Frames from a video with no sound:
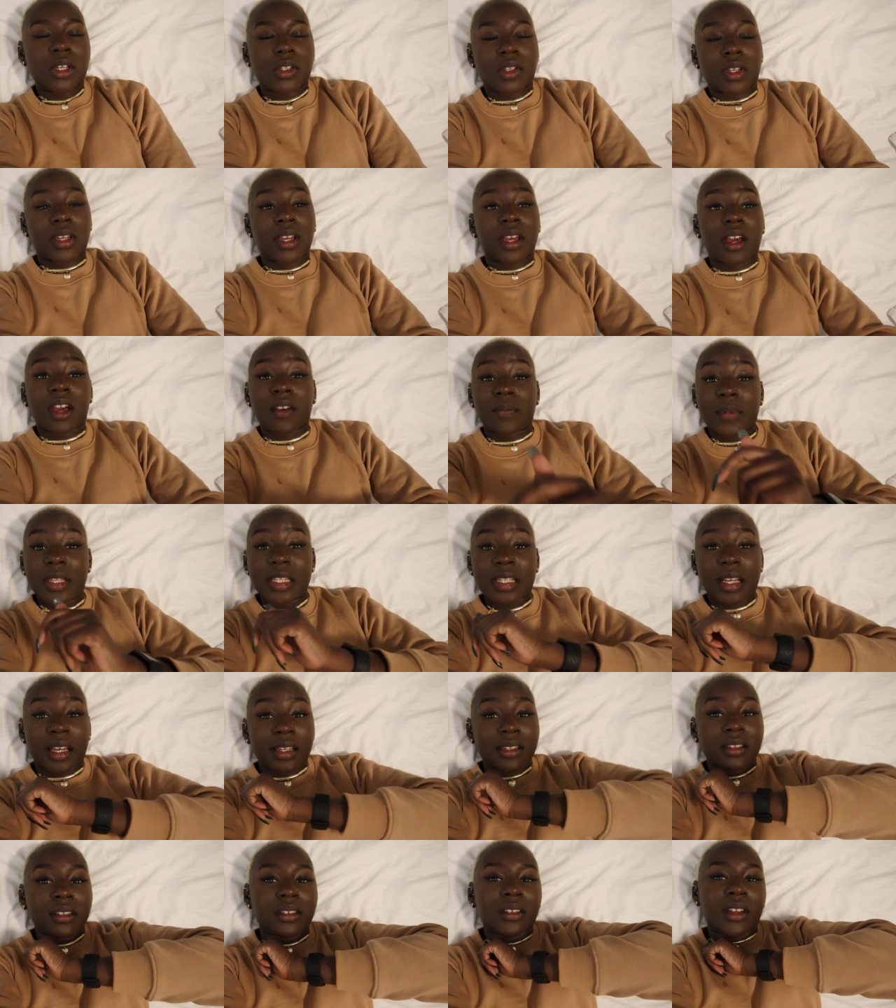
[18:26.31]
So yeah, I've been
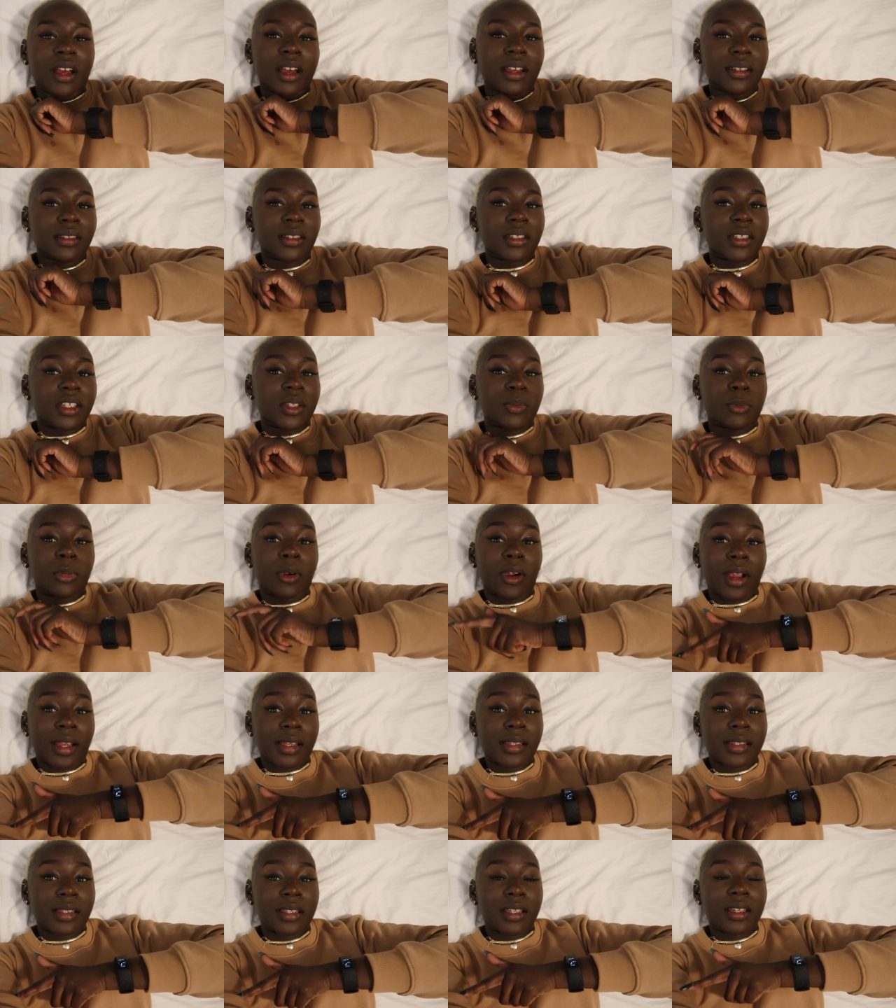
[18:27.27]
to Iceland. Iceland is
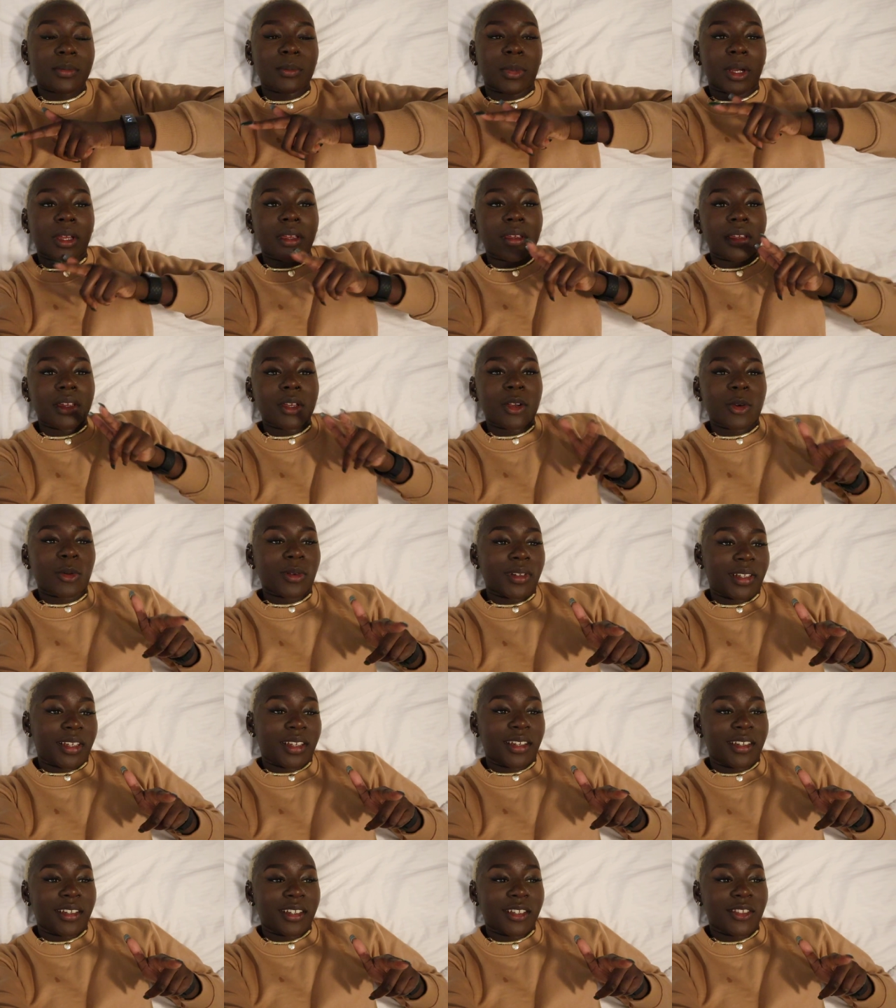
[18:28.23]
pricey, but
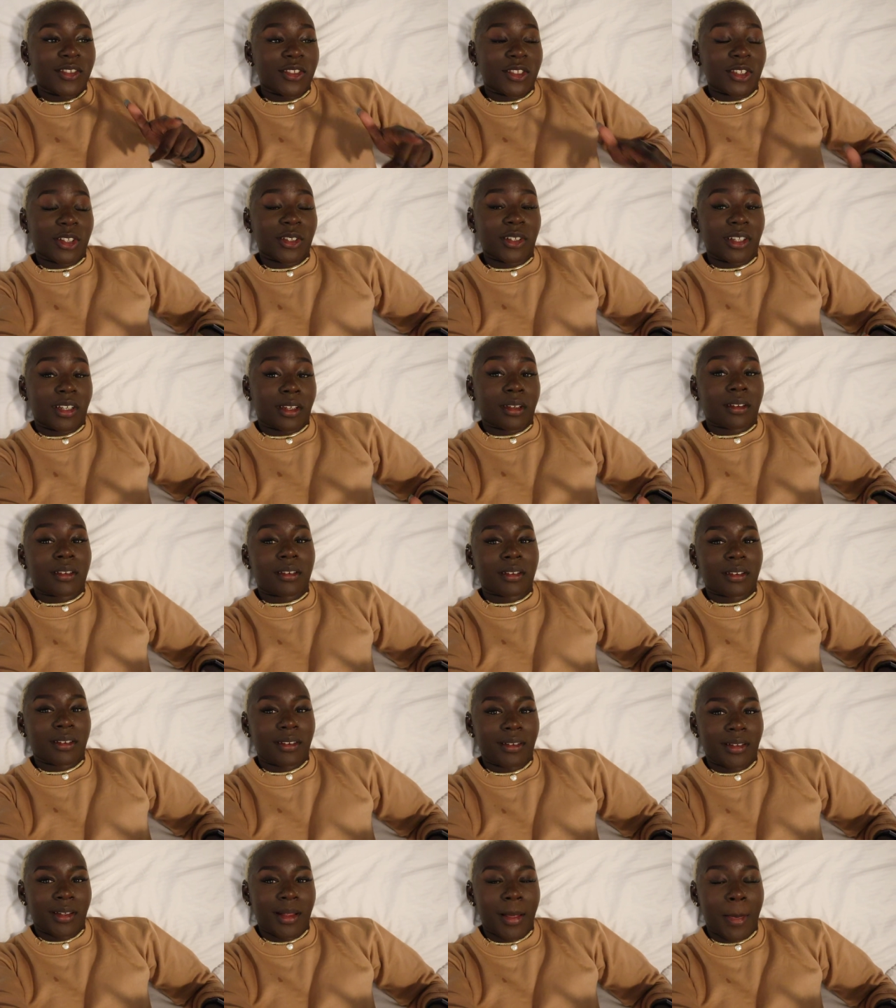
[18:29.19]
equally
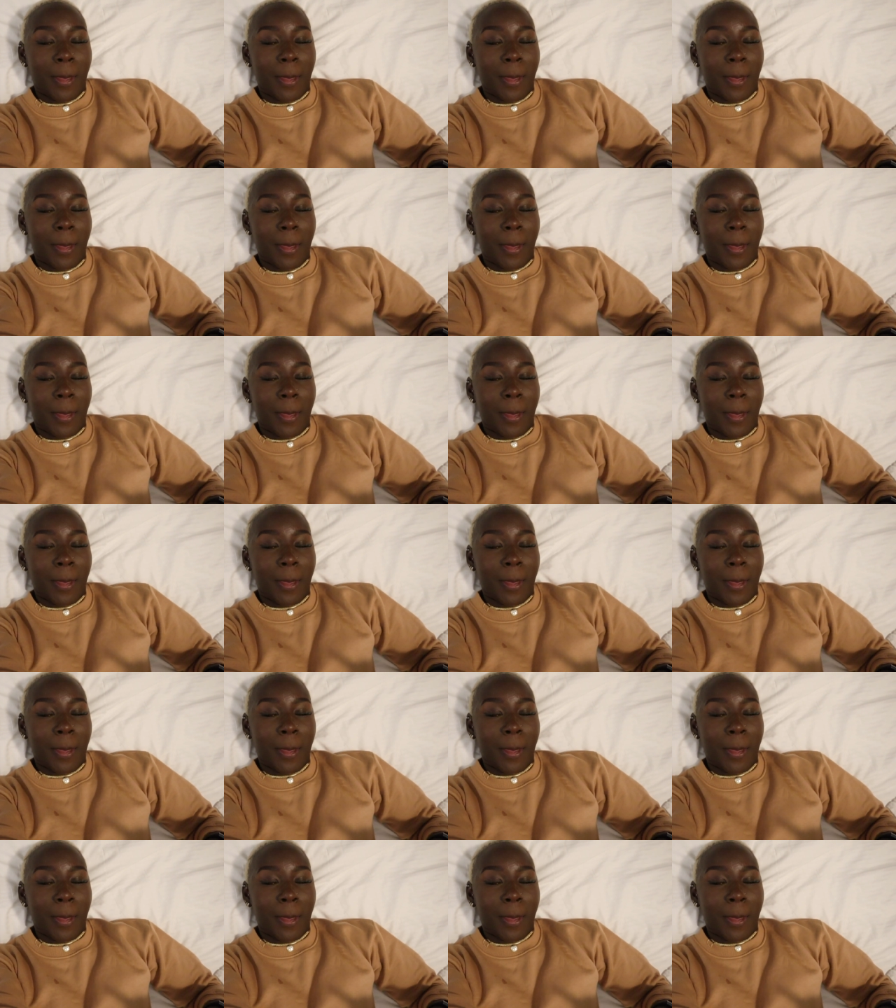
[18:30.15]
Zurich.